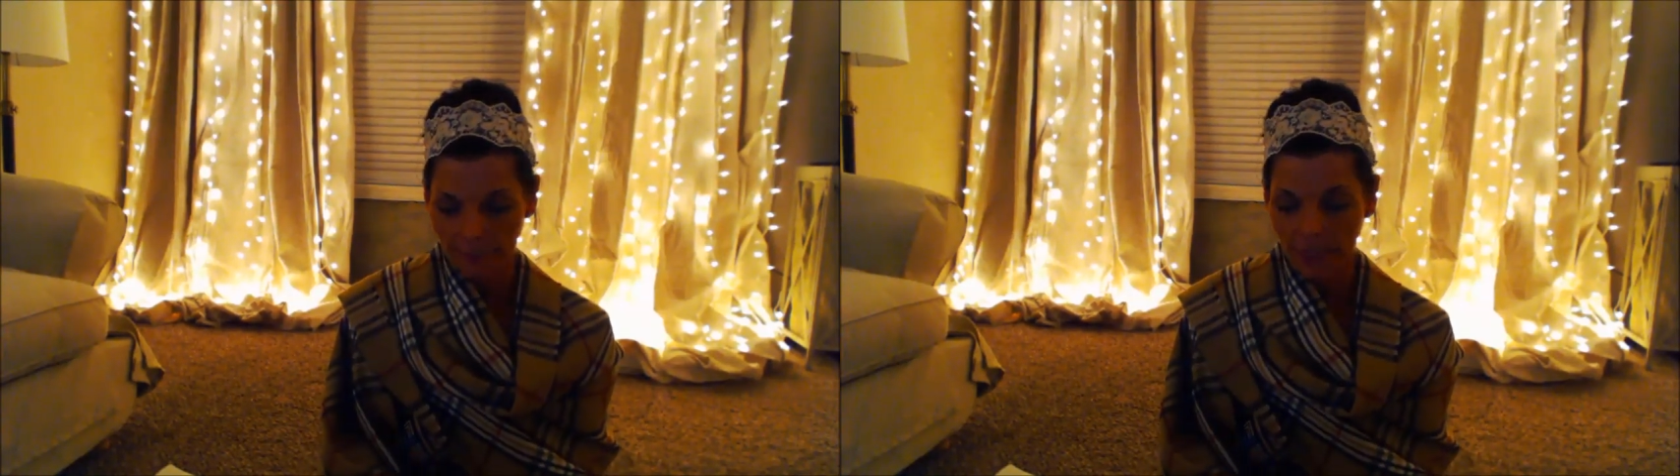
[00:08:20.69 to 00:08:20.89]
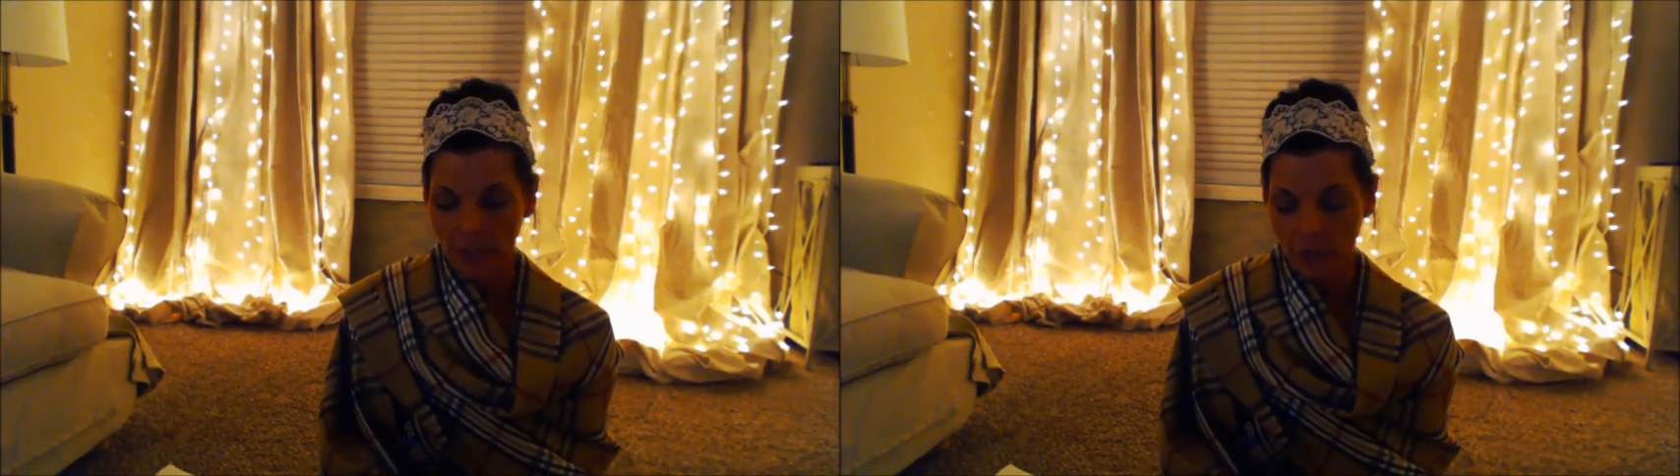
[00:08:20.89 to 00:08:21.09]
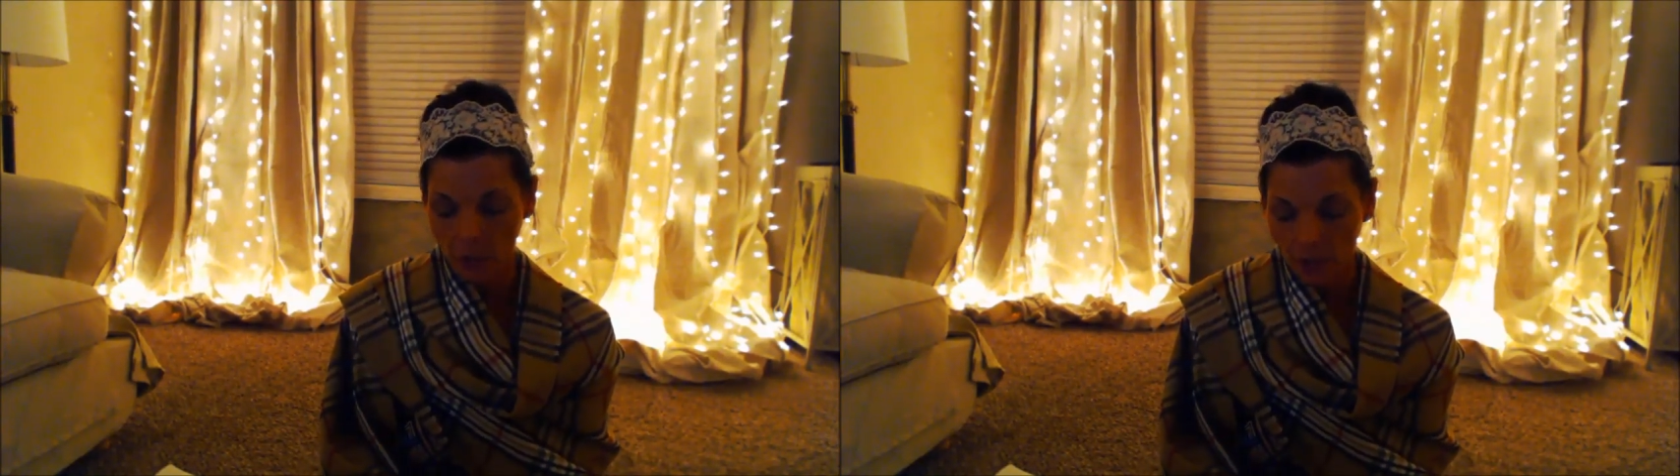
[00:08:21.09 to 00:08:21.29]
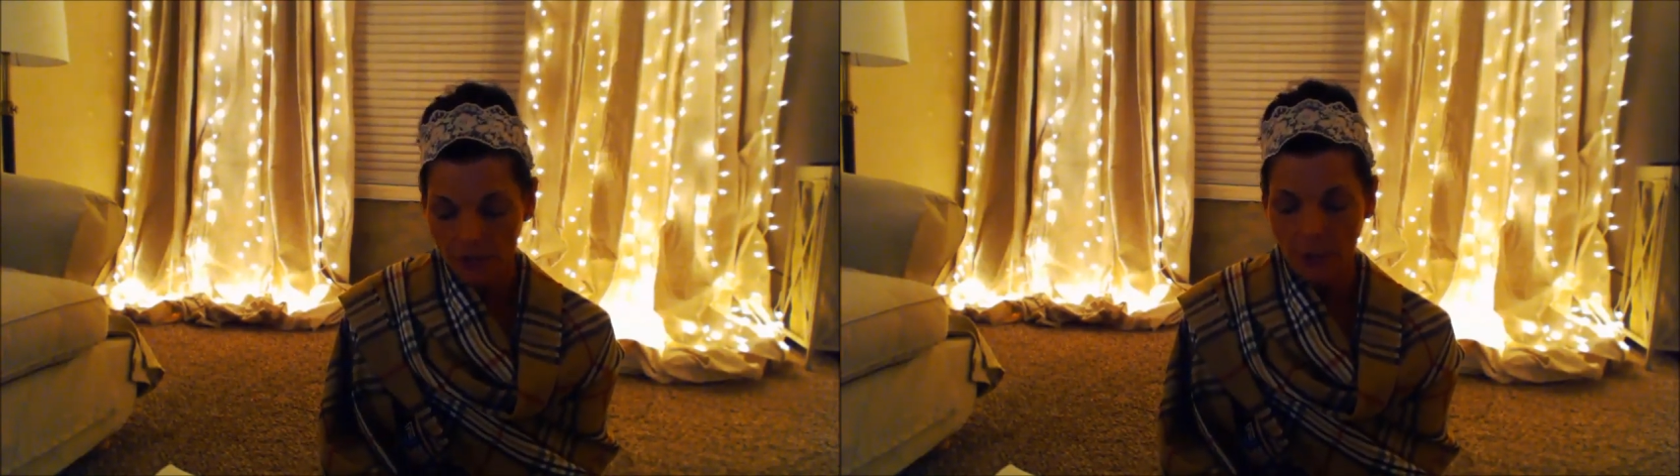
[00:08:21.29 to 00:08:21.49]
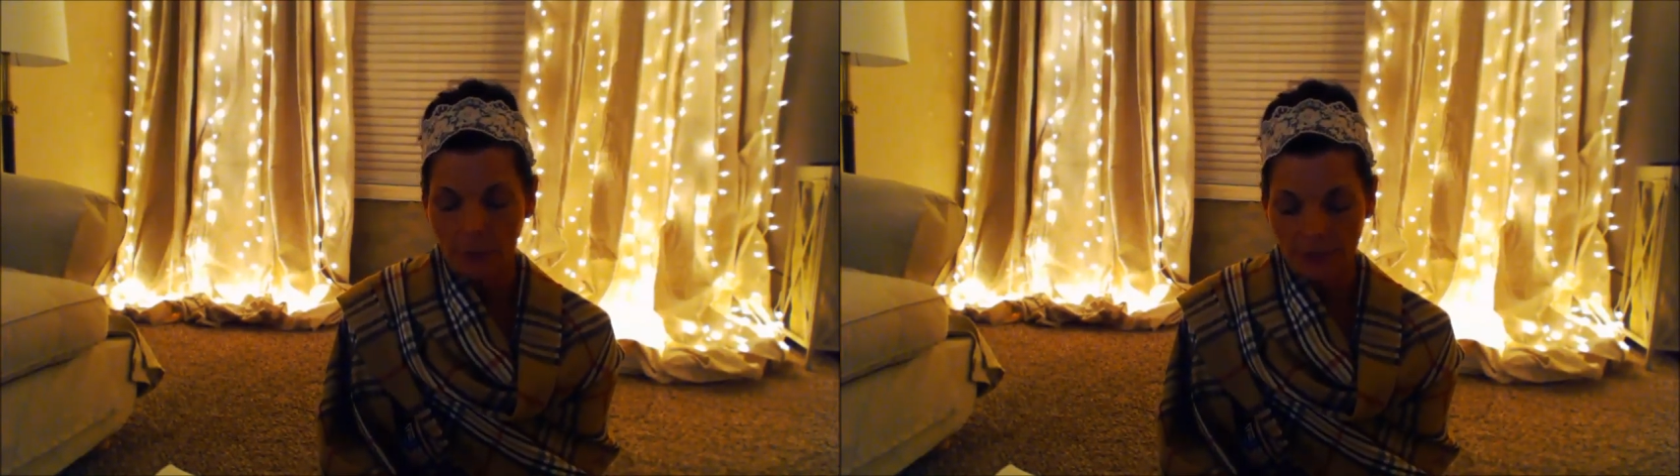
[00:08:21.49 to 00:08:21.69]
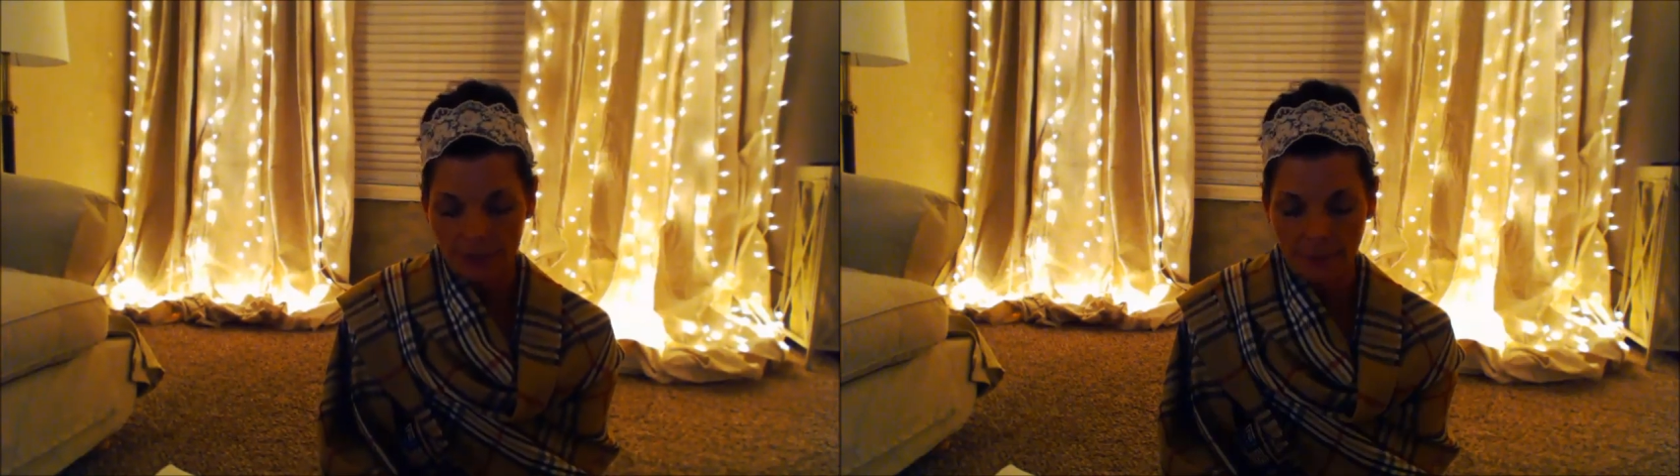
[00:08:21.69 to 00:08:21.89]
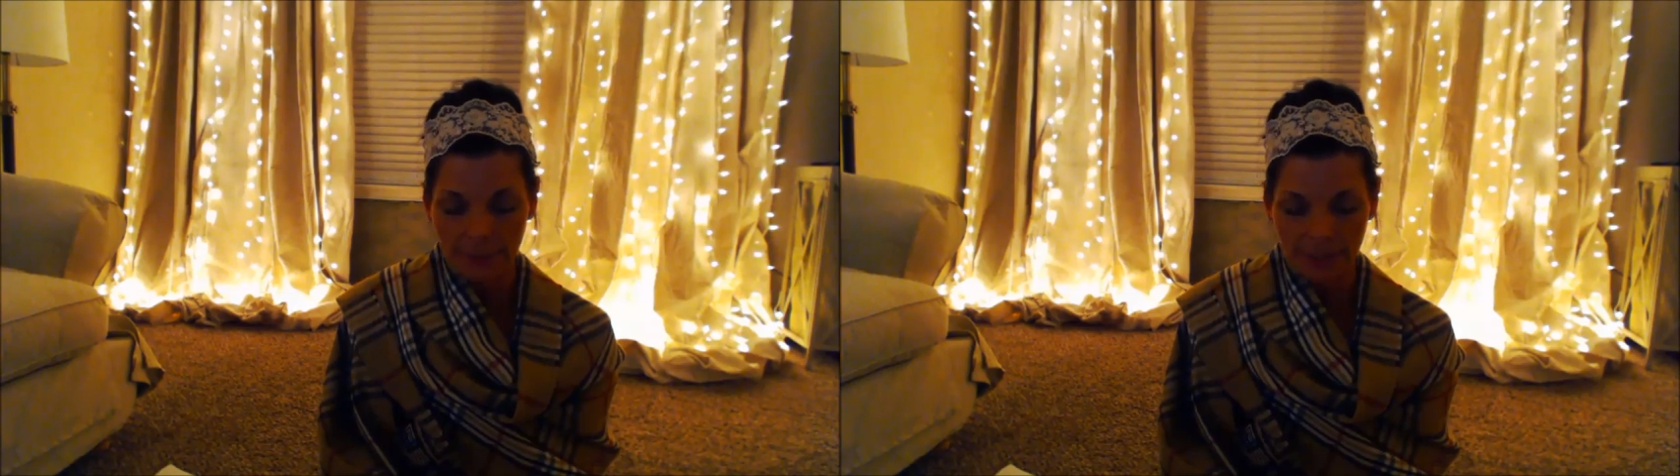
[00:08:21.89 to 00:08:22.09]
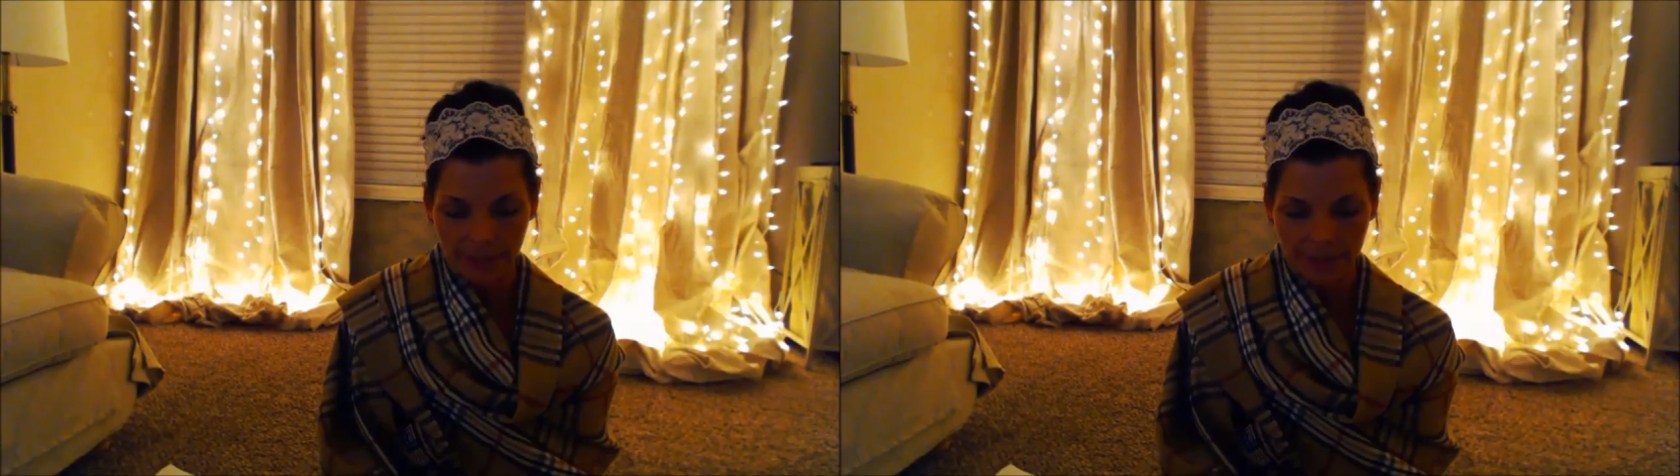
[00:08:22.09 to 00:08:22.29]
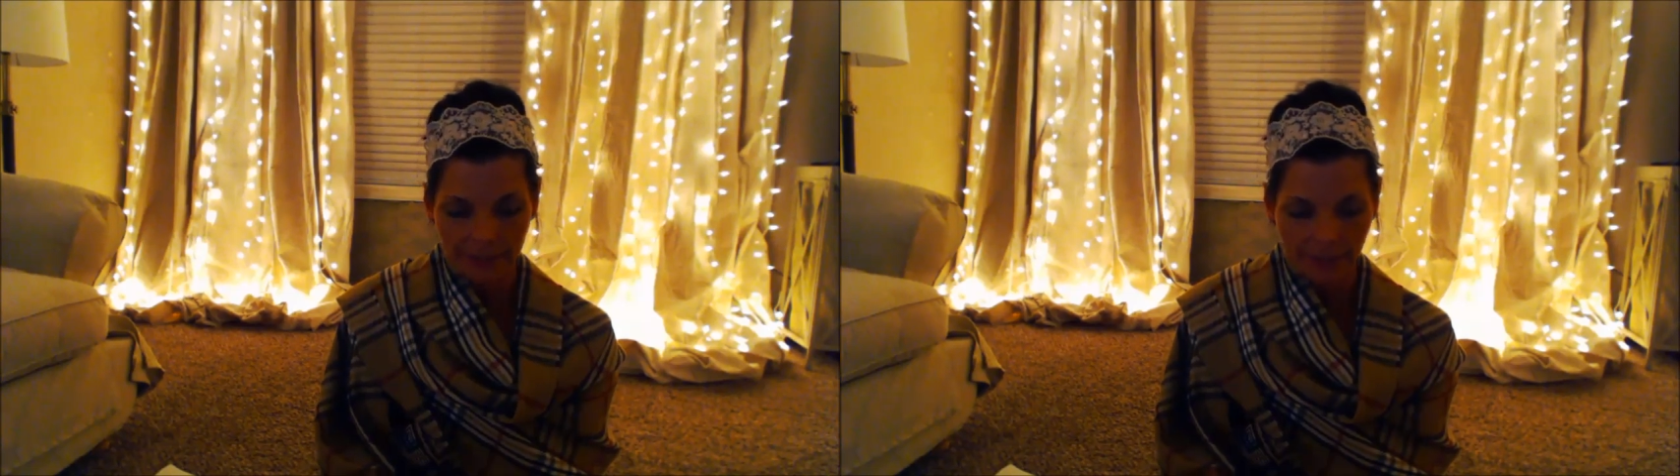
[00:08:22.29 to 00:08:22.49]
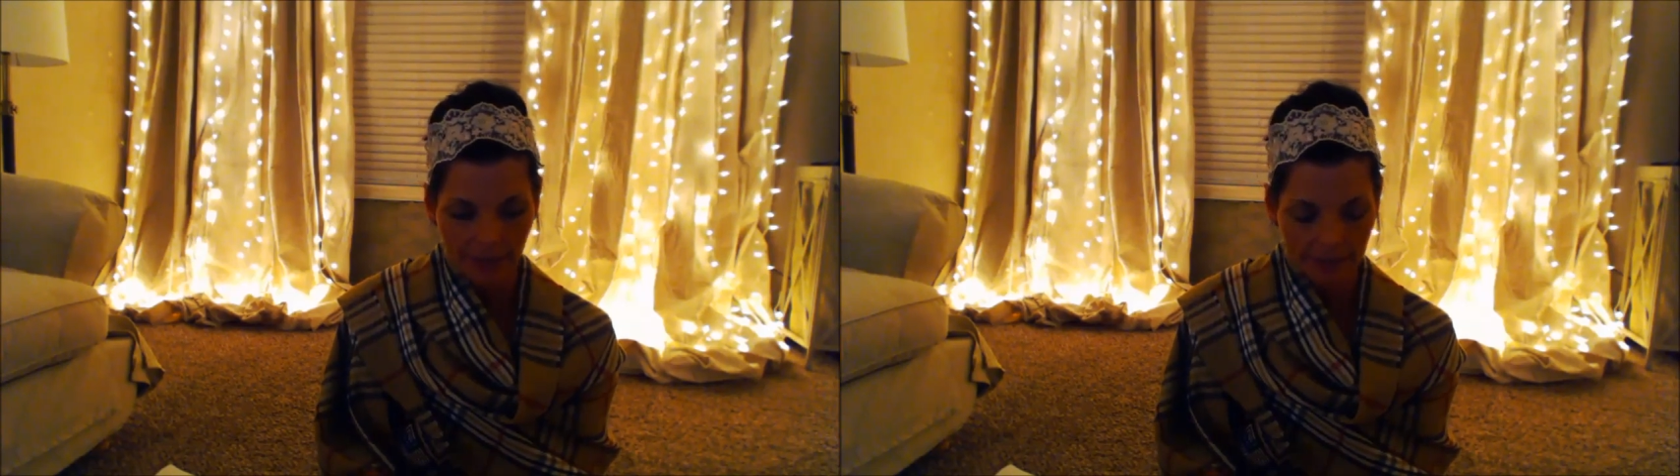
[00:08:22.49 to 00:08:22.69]
It could also be something like
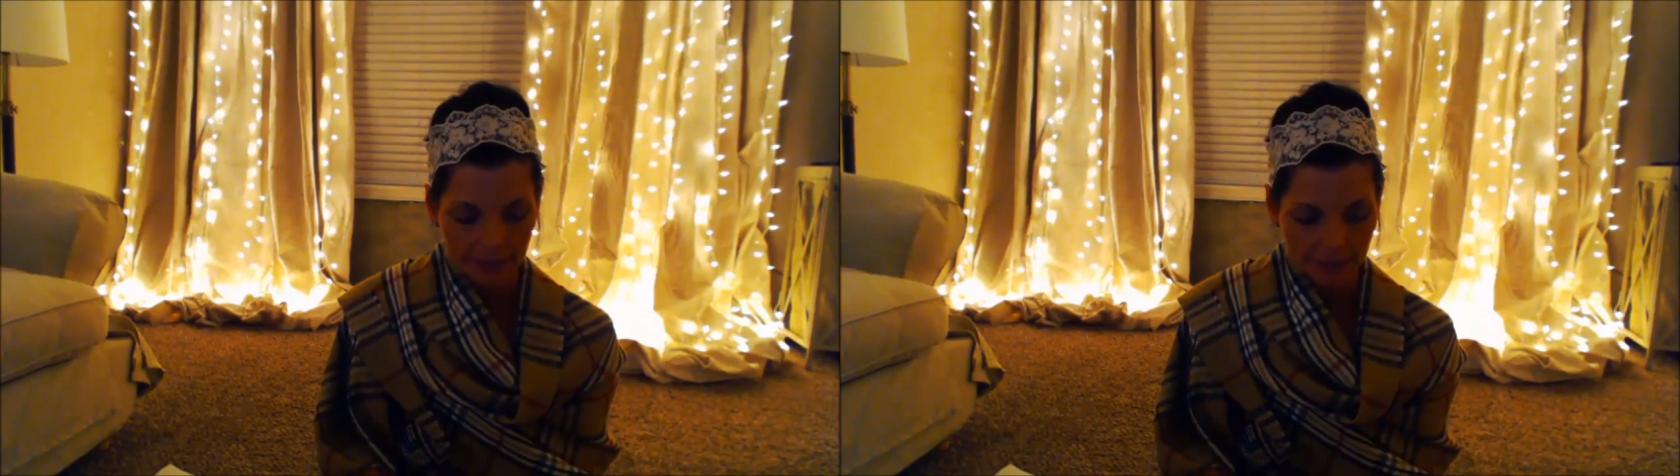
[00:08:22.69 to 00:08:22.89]
that.